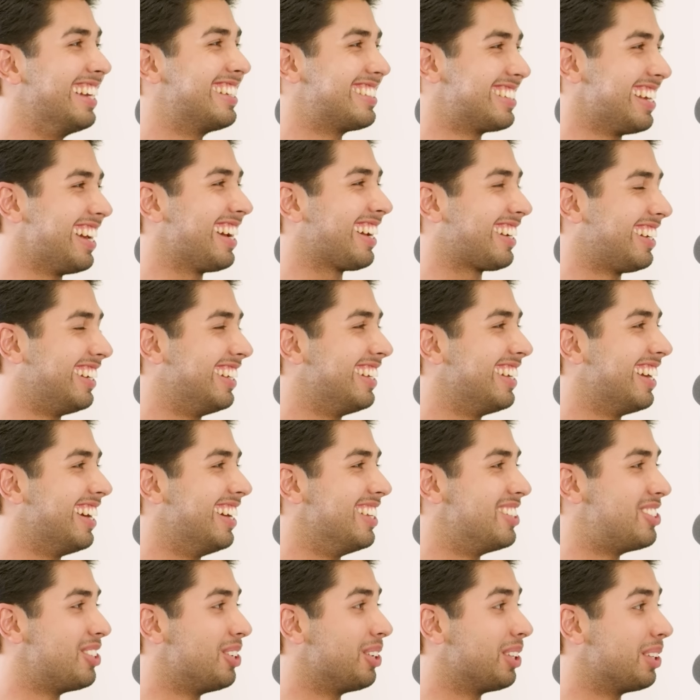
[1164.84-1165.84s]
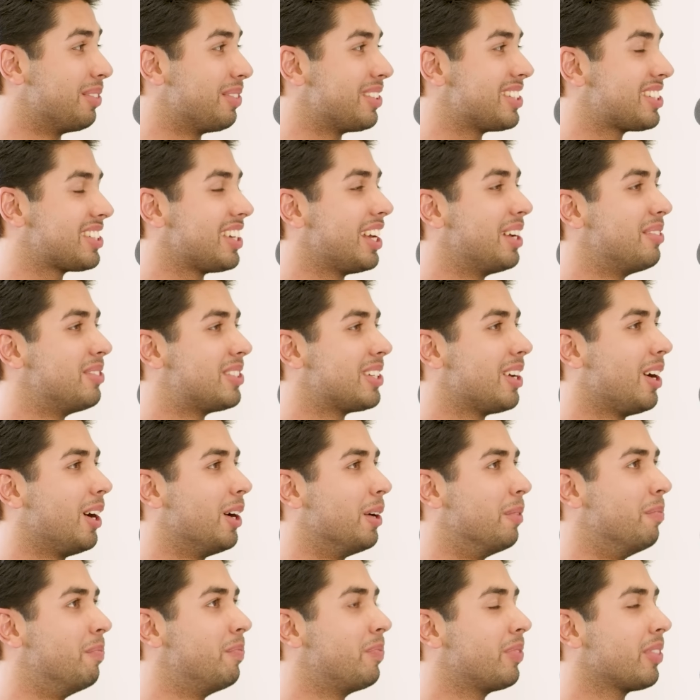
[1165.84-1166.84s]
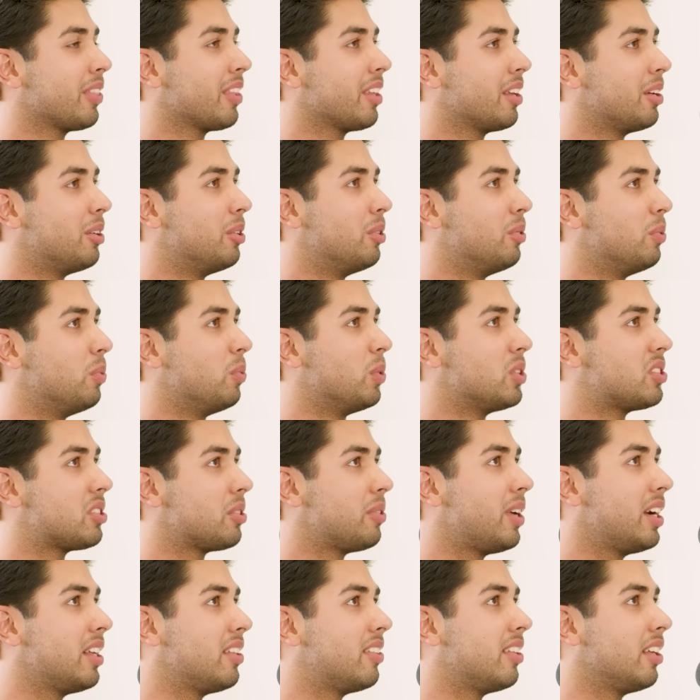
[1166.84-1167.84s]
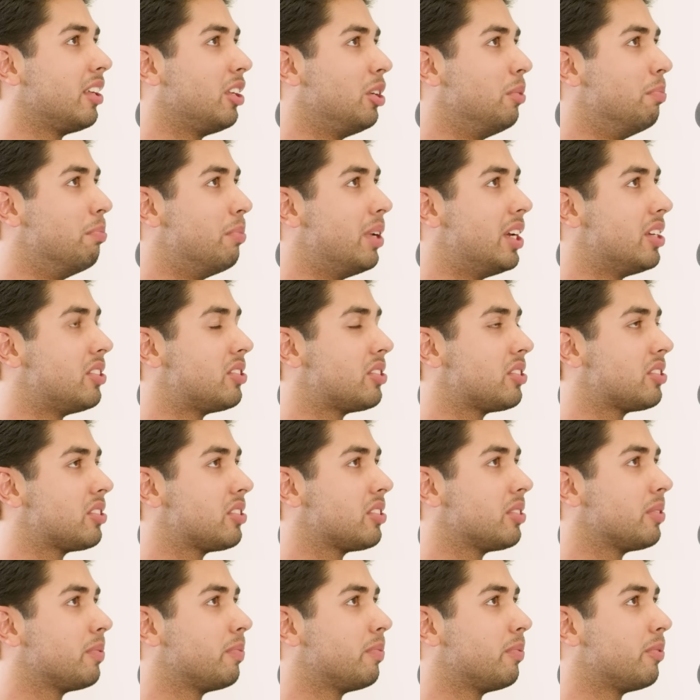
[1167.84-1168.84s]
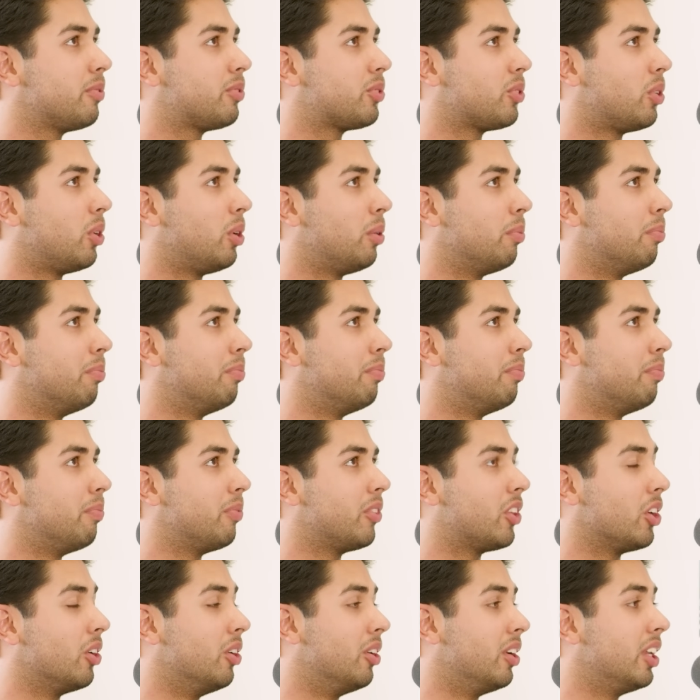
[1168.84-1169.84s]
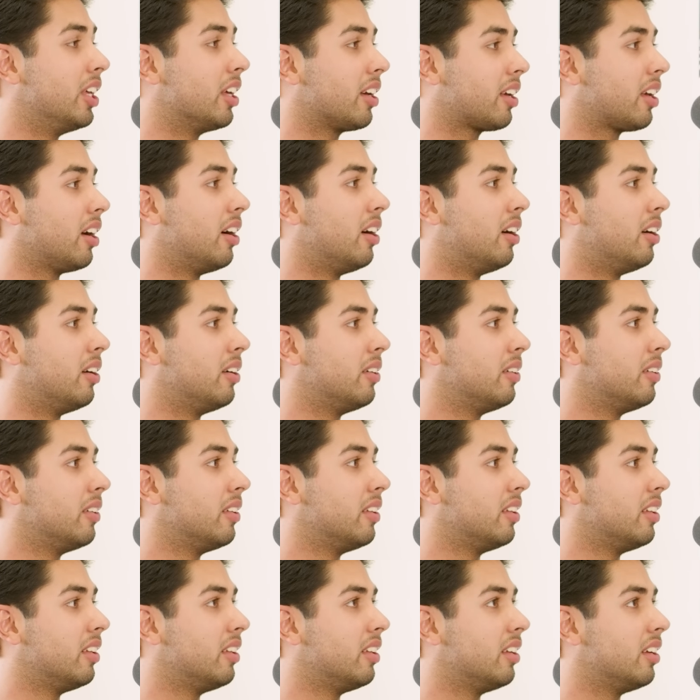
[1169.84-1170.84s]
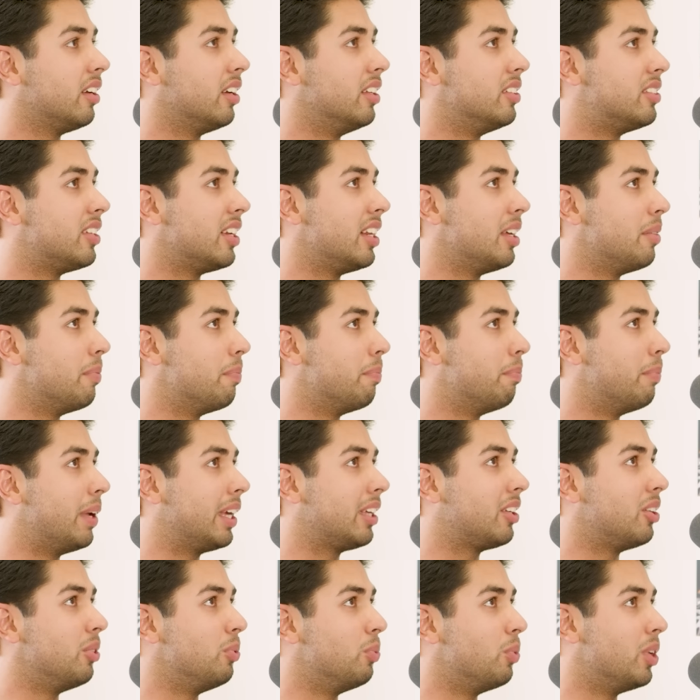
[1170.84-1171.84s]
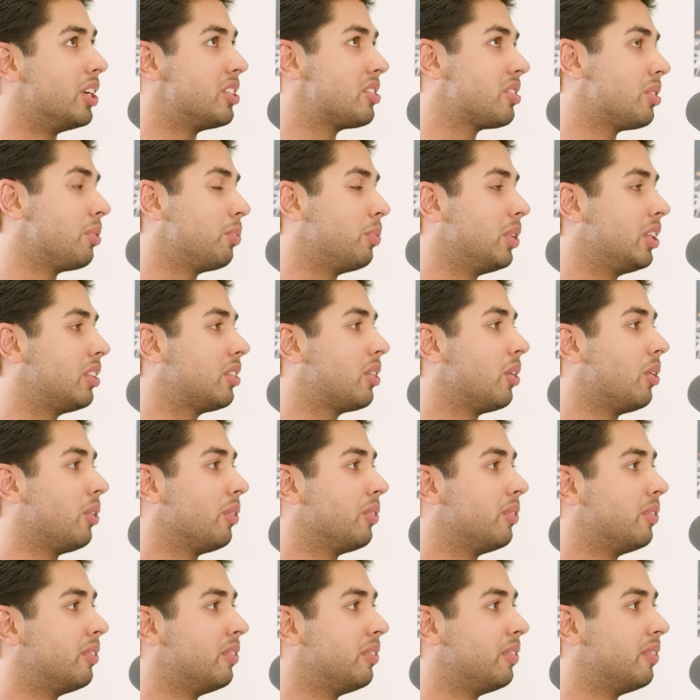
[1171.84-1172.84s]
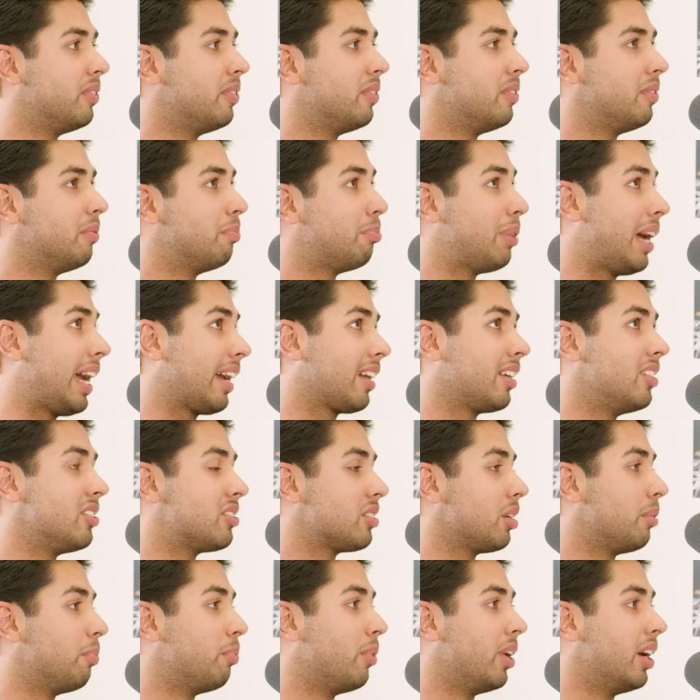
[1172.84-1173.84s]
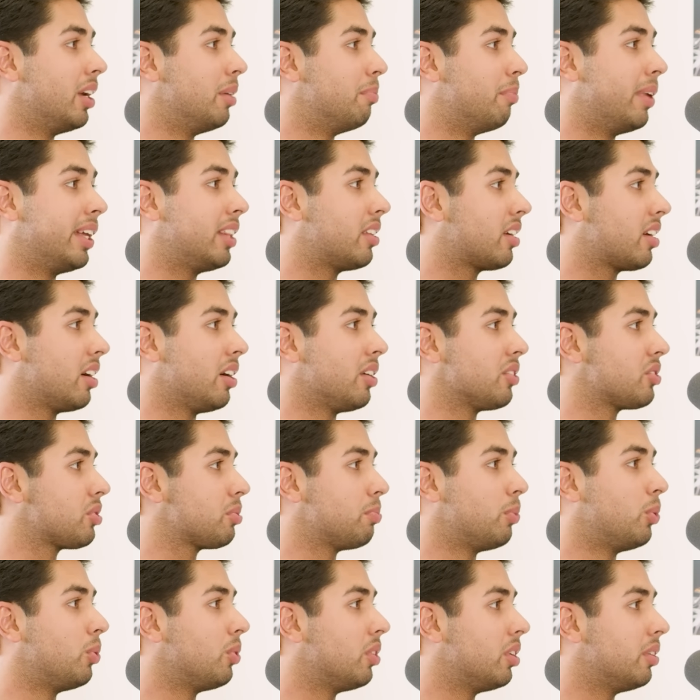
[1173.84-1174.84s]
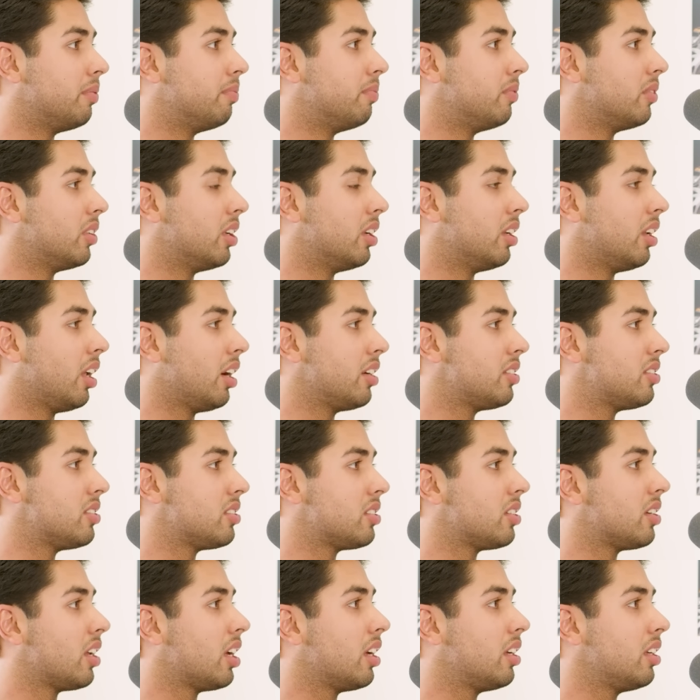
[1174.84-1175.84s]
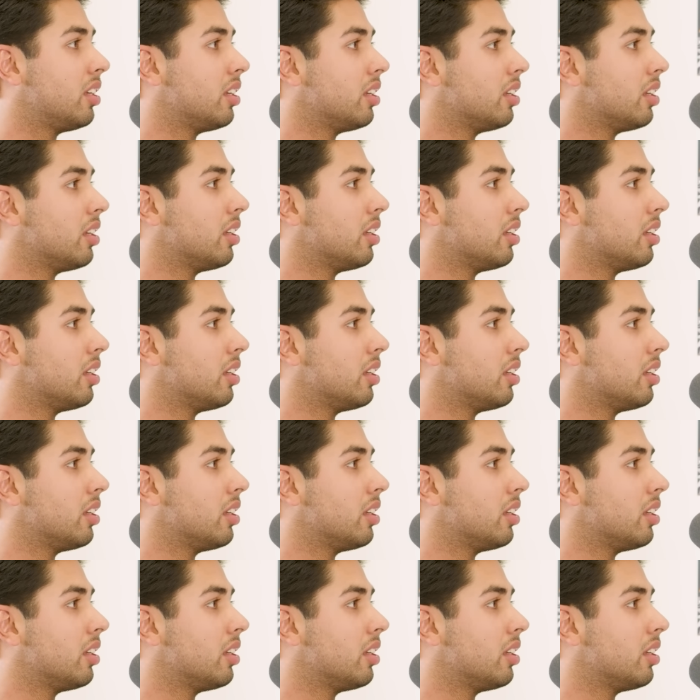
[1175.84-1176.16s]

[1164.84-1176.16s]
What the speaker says: exactly. Doing them at the same time. Was there anything you missed from the earlier car, and did it make you wish that we'd gone back in some way and made the car smaller and lighter today?